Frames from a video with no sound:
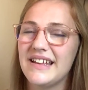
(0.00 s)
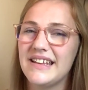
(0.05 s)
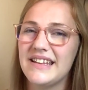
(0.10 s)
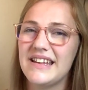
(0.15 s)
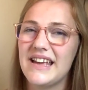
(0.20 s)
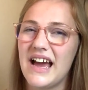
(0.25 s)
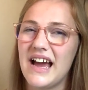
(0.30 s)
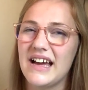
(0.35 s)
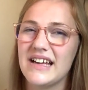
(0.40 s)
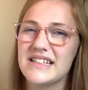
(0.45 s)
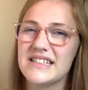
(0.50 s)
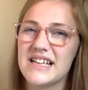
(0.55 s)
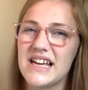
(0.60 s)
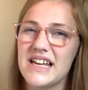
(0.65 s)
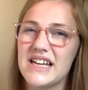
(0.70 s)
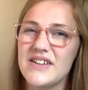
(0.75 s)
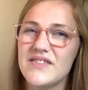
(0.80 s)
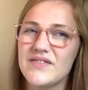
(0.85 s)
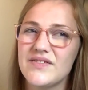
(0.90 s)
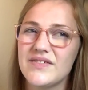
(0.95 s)
yeah, it's
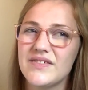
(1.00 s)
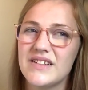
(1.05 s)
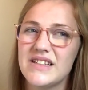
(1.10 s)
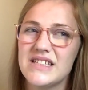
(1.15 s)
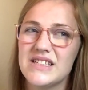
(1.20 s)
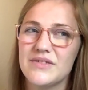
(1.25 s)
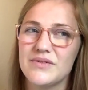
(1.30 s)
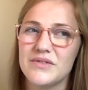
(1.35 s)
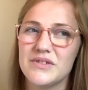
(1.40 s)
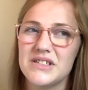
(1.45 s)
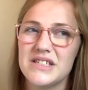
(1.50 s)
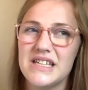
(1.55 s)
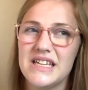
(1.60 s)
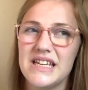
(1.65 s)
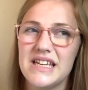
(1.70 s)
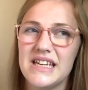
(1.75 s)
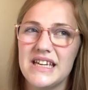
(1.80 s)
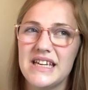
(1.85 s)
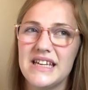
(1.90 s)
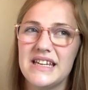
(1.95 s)
kind of it's a
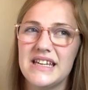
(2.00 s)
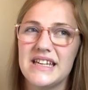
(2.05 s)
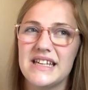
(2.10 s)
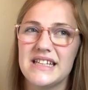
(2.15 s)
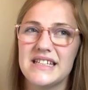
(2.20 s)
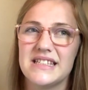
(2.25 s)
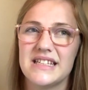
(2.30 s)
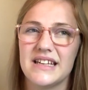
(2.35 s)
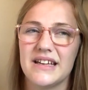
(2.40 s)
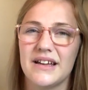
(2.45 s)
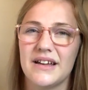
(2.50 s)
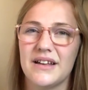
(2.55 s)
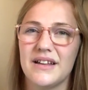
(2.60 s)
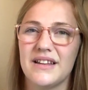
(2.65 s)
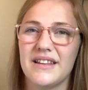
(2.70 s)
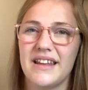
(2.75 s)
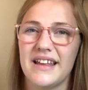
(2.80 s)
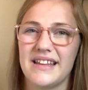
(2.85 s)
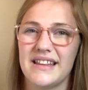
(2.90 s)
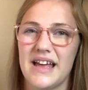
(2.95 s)
routine. It's a
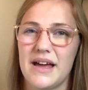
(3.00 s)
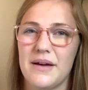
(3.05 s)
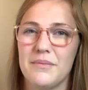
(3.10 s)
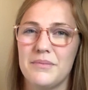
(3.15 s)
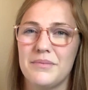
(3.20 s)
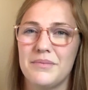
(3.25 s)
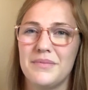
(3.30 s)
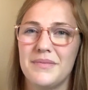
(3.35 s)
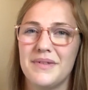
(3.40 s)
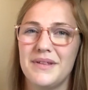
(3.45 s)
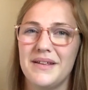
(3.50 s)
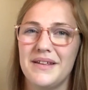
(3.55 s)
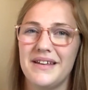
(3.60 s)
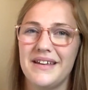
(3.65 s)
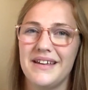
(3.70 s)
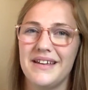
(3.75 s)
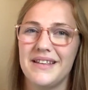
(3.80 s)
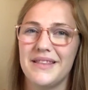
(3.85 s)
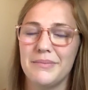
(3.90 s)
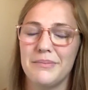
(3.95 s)
like that
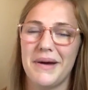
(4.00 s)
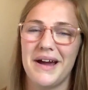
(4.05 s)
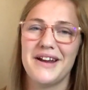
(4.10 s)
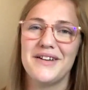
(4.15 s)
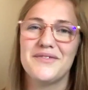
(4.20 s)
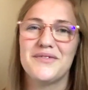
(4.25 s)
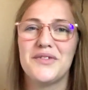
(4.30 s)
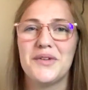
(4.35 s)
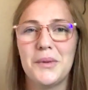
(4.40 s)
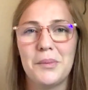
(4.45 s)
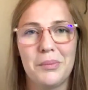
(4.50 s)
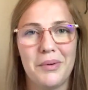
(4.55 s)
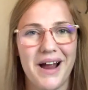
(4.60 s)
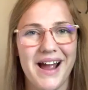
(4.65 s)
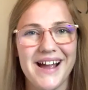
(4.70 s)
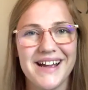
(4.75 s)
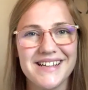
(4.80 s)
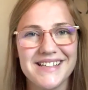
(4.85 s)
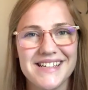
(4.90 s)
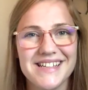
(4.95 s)
mindful
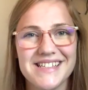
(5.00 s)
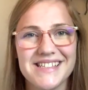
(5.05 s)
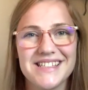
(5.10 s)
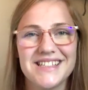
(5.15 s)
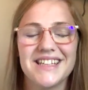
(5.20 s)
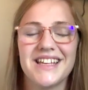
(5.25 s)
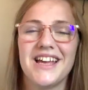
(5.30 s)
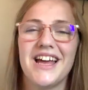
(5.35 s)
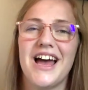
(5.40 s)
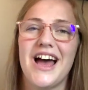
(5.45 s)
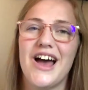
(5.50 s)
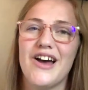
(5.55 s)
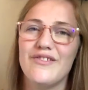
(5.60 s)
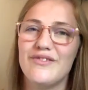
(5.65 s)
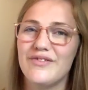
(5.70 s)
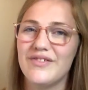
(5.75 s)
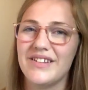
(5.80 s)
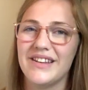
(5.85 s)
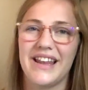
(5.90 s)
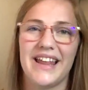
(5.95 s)
practice of
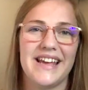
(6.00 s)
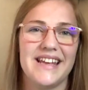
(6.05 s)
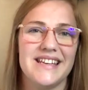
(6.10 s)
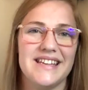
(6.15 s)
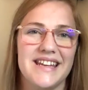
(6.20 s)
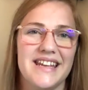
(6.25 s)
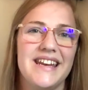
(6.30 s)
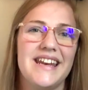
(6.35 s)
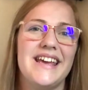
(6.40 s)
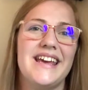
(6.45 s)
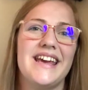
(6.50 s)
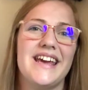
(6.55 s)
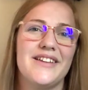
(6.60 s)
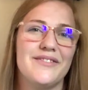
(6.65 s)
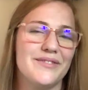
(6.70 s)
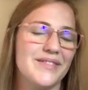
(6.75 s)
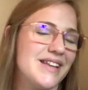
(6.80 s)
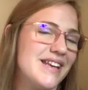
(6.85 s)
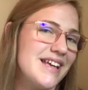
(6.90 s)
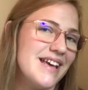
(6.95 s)
like knitting and
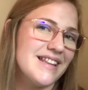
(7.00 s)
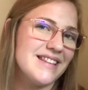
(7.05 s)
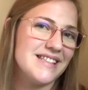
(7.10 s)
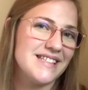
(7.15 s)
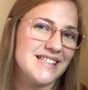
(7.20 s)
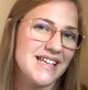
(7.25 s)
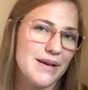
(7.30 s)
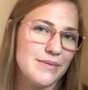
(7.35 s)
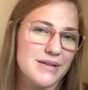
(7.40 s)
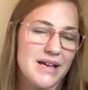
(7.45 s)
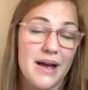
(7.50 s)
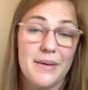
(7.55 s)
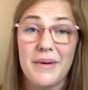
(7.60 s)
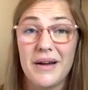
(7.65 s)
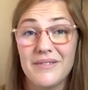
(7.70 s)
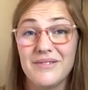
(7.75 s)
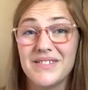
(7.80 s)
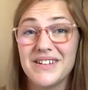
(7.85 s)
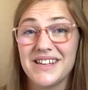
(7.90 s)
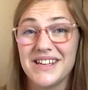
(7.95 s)
reading at the same time. I
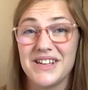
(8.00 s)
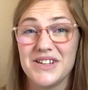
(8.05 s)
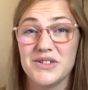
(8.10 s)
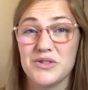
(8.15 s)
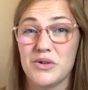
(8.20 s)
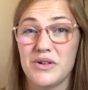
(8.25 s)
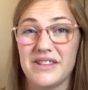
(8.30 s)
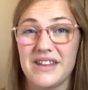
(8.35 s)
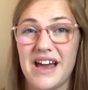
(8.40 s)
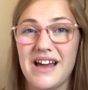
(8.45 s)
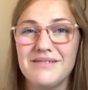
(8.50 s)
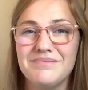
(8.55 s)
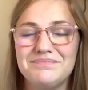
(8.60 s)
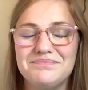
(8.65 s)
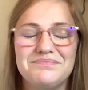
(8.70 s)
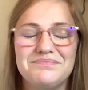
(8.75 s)
really enjoy that.